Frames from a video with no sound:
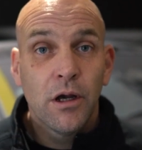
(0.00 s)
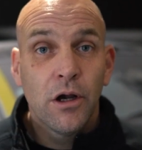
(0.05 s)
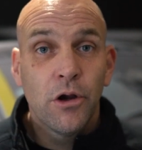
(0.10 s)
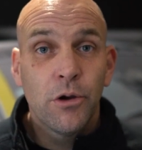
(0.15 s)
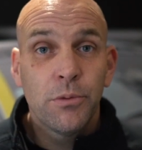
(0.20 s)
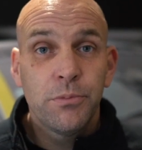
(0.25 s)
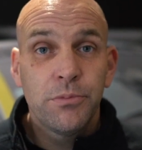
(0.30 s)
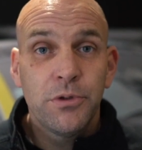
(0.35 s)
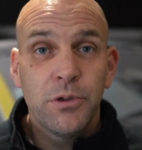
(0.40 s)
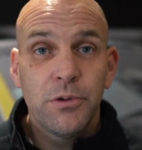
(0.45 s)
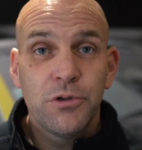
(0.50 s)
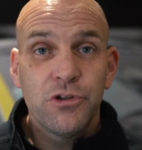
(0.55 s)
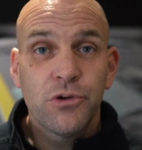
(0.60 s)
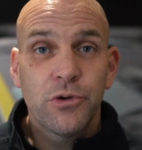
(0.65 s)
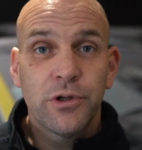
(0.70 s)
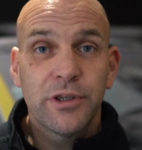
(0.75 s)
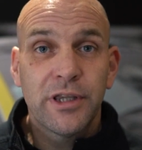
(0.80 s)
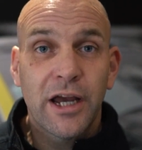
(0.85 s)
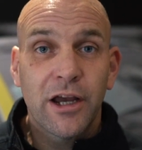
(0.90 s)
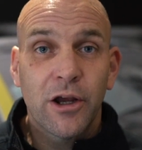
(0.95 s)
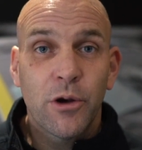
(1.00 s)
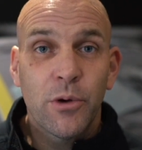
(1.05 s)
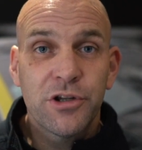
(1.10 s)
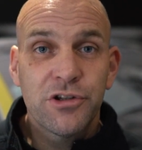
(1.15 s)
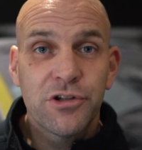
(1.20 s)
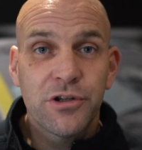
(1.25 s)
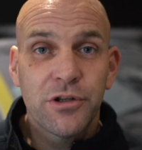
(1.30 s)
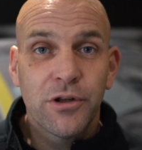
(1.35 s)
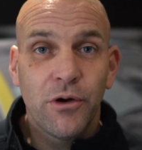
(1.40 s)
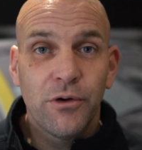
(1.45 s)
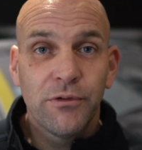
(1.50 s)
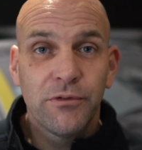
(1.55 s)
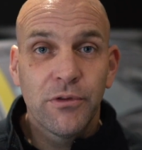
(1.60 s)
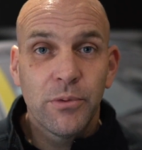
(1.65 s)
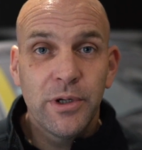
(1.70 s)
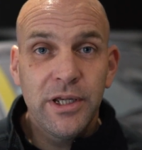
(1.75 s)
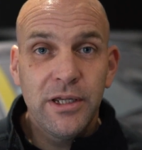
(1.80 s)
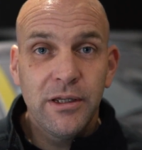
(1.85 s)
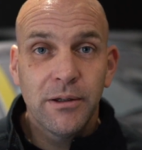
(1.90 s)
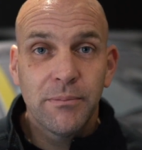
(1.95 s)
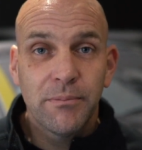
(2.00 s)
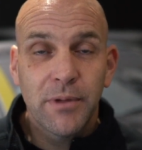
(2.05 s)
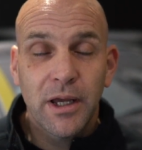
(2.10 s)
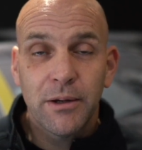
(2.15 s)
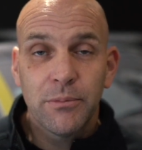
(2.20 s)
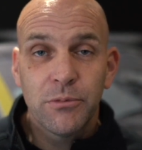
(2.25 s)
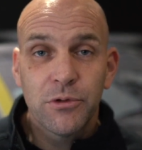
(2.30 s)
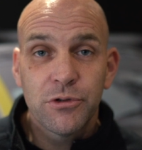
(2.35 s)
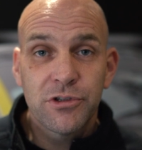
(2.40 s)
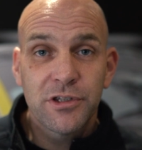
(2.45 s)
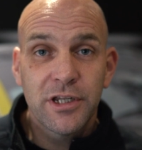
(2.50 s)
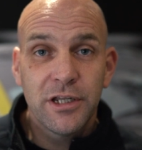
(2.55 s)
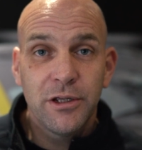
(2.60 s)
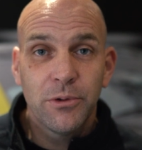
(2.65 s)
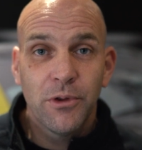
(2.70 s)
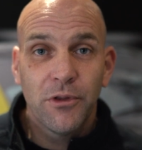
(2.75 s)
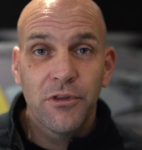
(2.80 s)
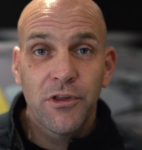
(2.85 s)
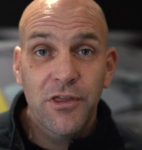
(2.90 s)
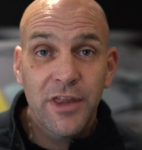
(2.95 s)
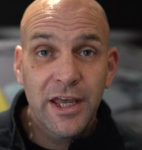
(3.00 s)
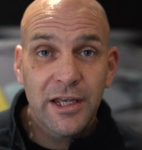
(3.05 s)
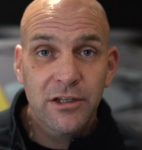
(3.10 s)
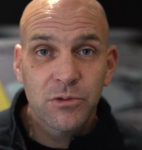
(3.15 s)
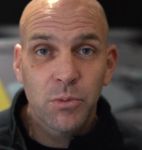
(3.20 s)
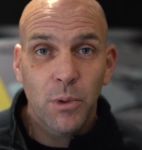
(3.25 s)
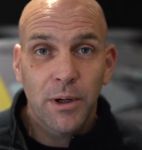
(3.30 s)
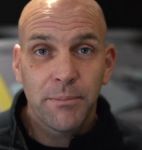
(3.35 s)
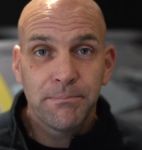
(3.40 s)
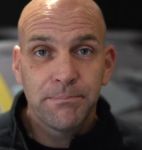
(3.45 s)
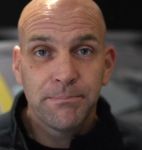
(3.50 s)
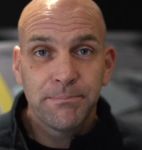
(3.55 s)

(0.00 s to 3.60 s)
Hope you enjoyed that question of the week, and we'll see you on the next one.